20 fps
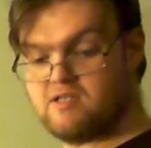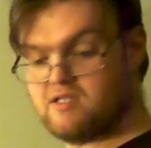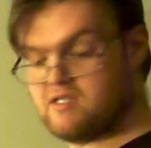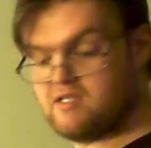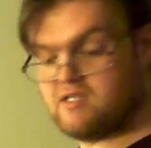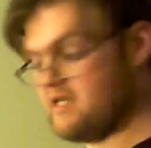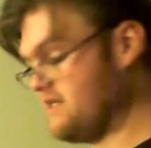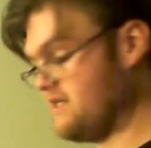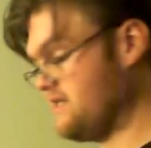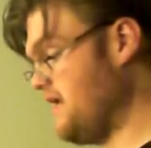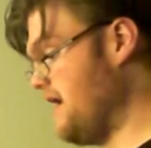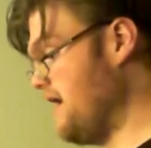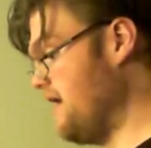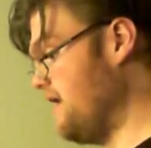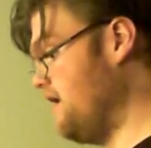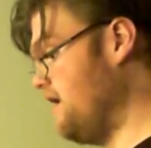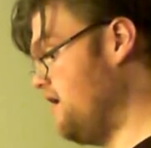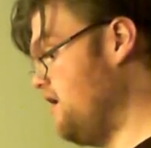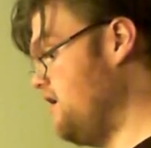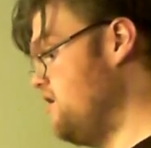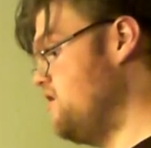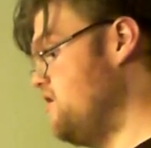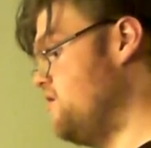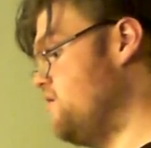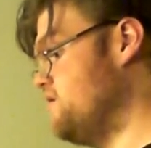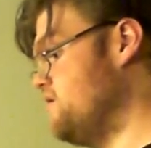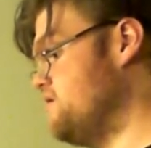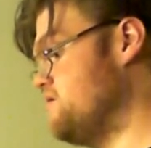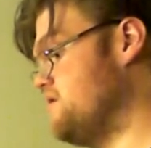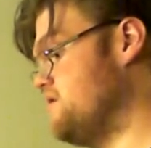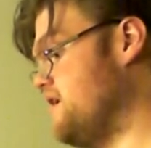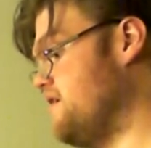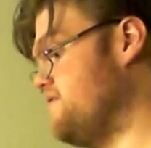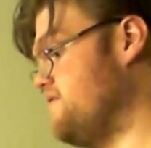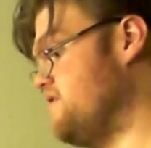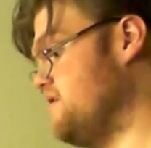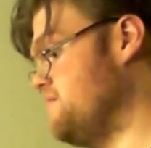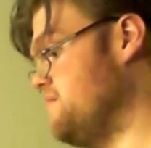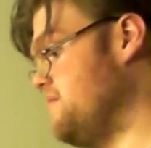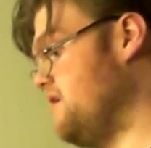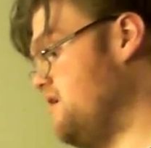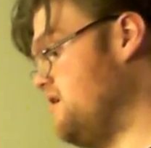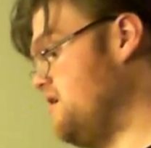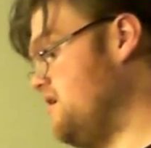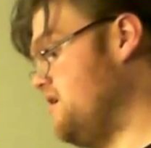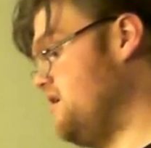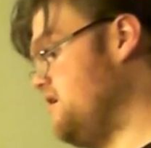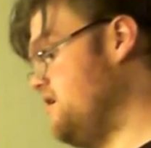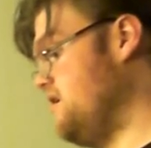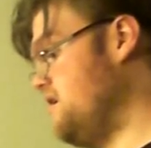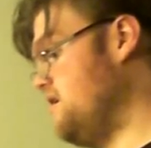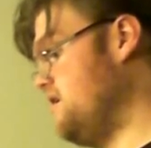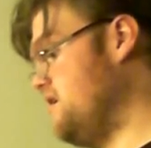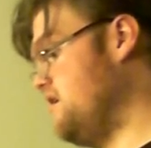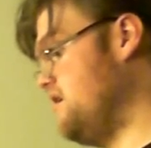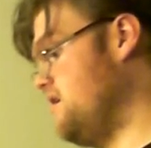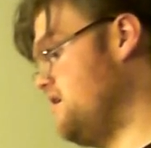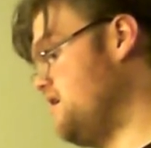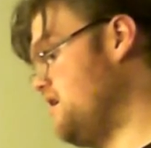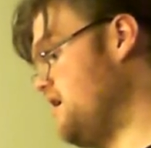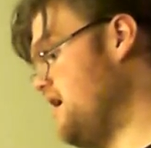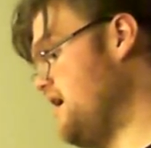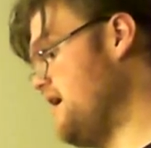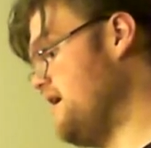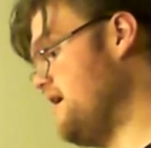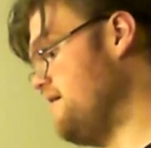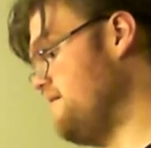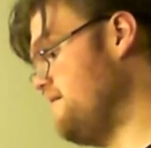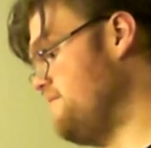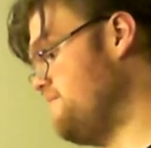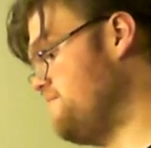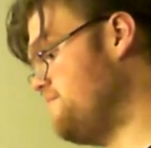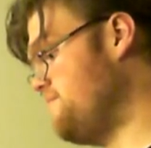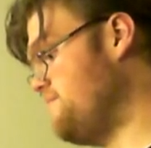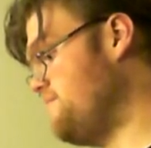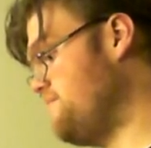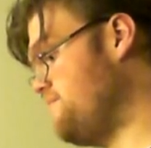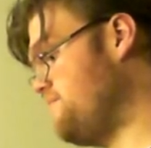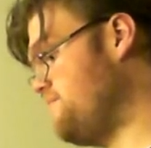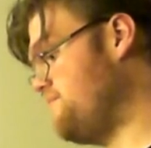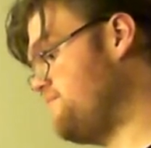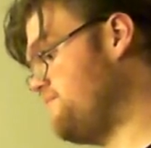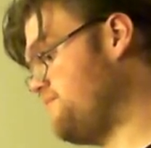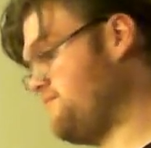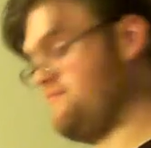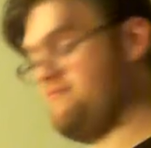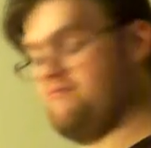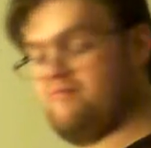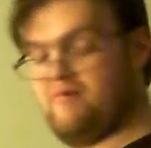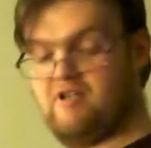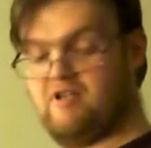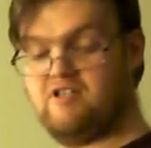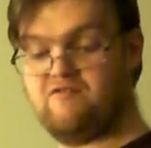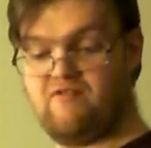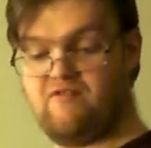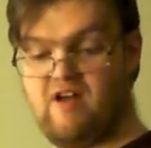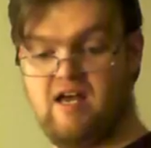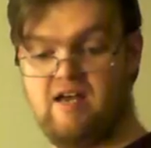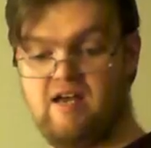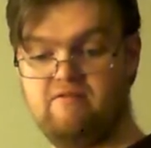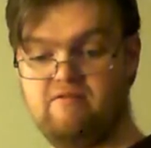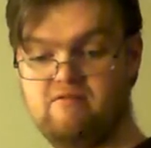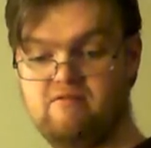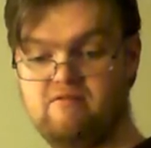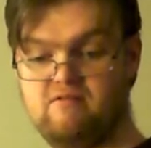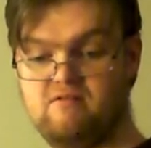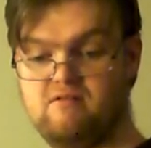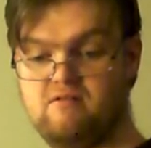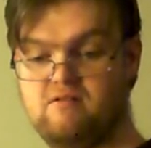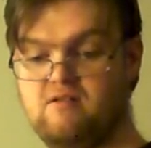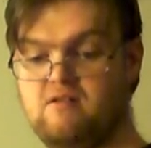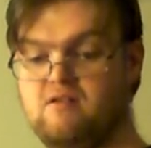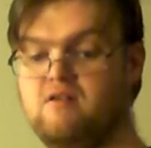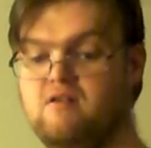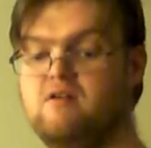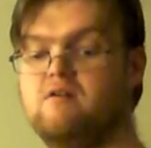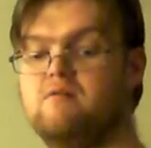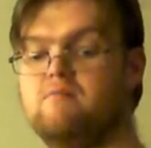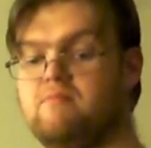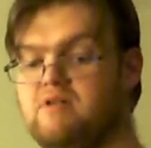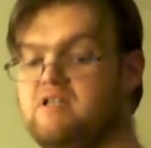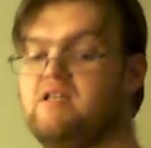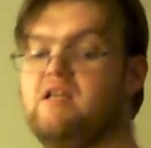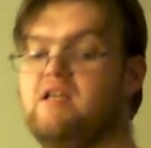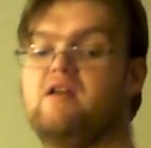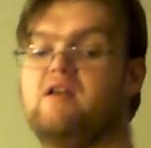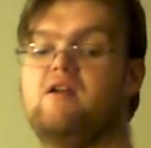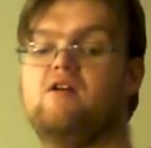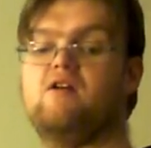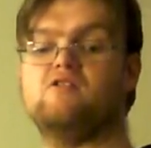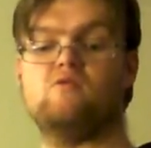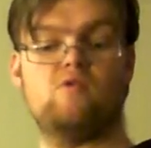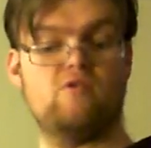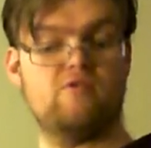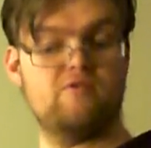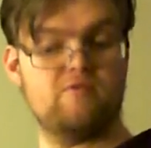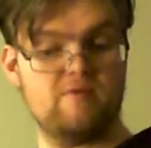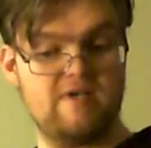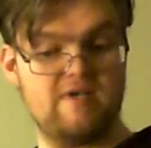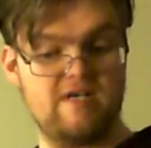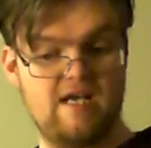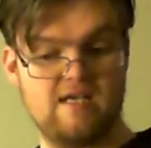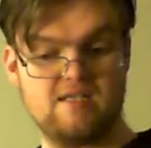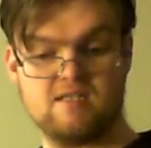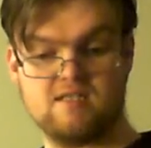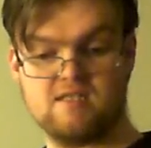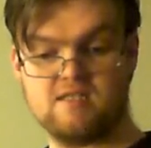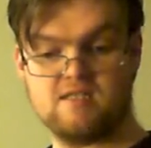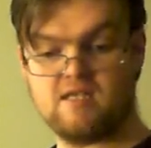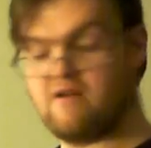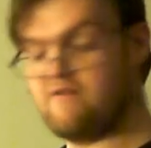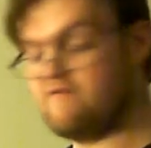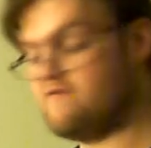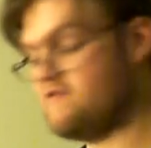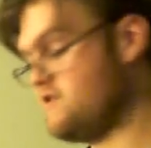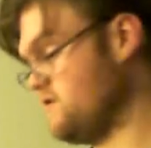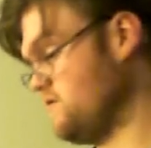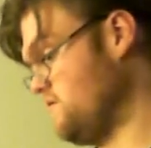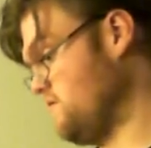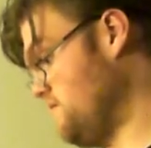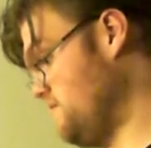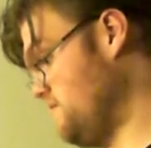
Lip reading: just like that, which would give them a plus 5, but they'd also roll 3 dice instead of 2.